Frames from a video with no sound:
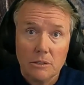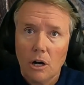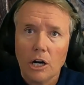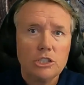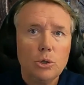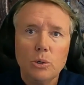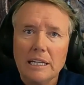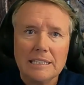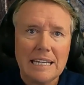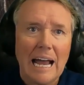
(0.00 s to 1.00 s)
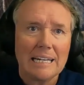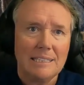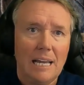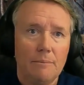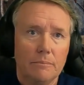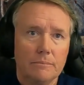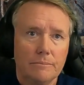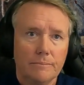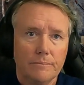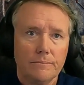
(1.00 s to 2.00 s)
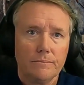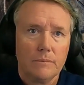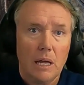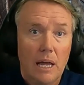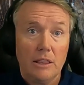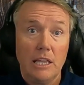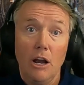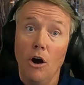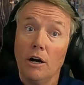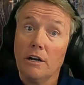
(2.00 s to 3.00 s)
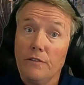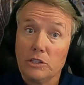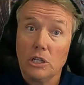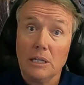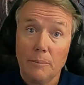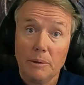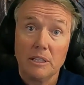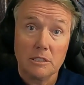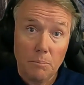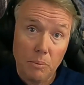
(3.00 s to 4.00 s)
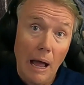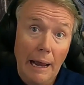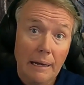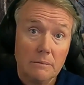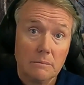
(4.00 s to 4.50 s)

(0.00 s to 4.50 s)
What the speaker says: are doing the exact same. They artificially limit the supply,